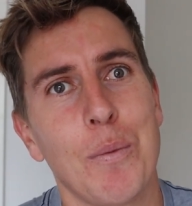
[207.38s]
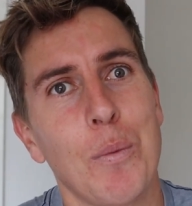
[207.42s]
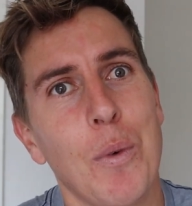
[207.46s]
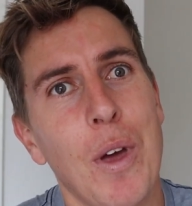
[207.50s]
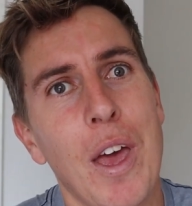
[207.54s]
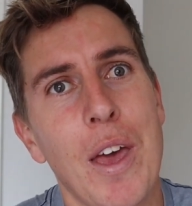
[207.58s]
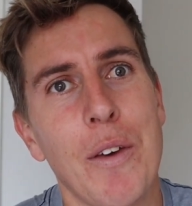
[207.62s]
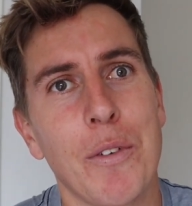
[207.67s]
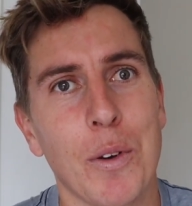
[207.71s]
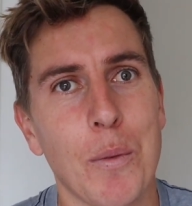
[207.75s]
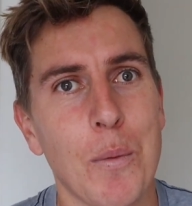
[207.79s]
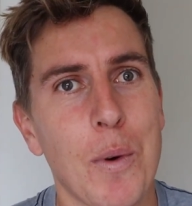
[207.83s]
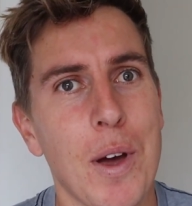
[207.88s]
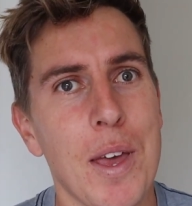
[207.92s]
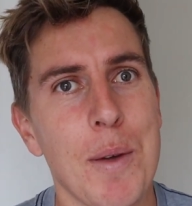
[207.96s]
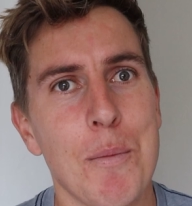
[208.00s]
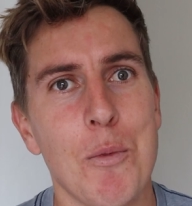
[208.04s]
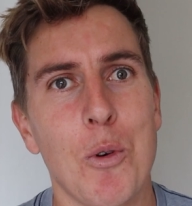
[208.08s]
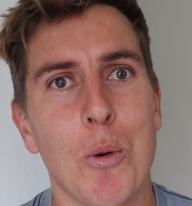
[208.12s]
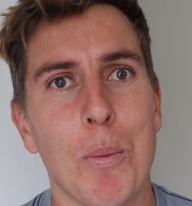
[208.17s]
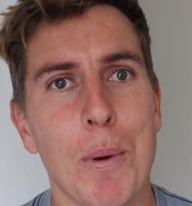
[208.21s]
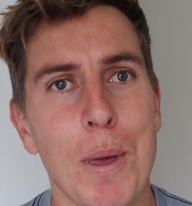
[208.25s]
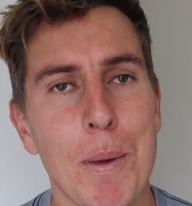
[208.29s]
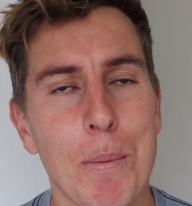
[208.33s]
having way
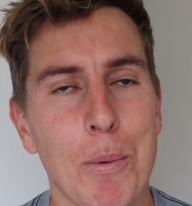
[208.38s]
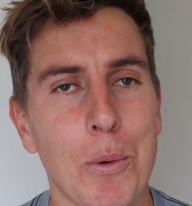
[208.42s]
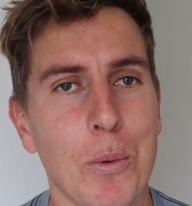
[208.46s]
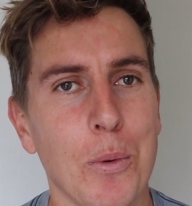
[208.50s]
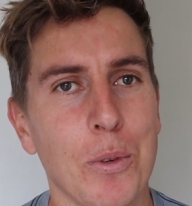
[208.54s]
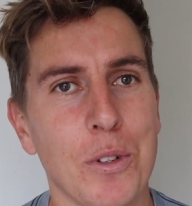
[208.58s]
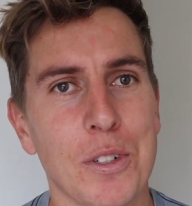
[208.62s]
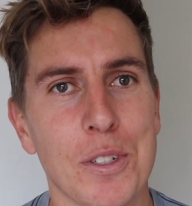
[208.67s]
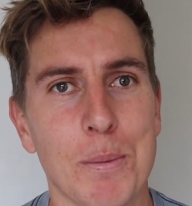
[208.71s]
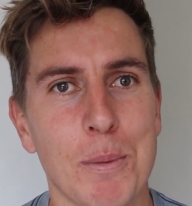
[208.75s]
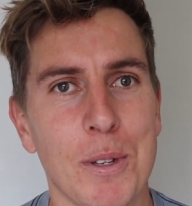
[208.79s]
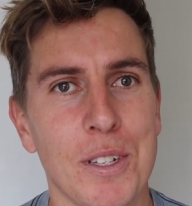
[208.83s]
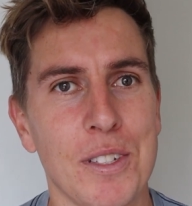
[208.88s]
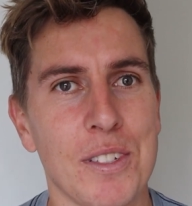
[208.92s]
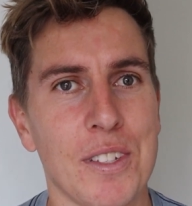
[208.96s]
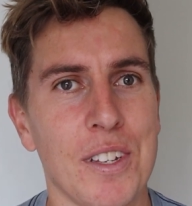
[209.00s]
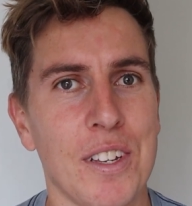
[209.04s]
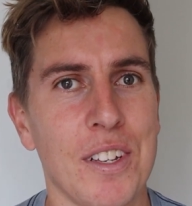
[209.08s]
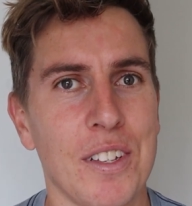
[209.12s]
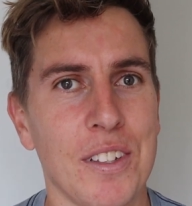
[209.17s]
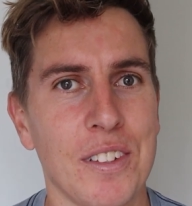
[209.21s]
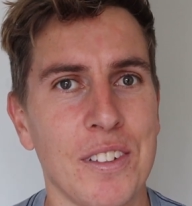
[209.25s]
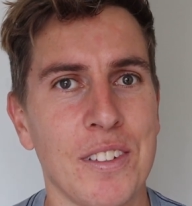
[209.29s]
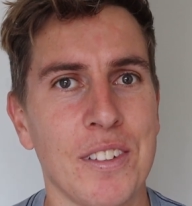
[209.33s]
more people just means
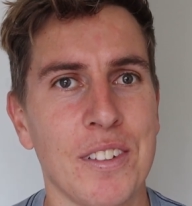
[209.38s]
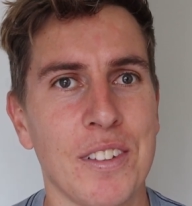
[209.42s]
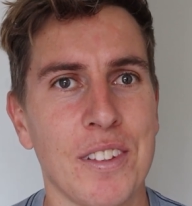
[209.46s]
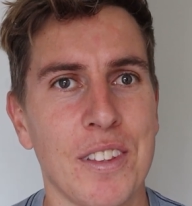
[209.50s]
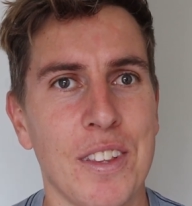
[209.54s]
that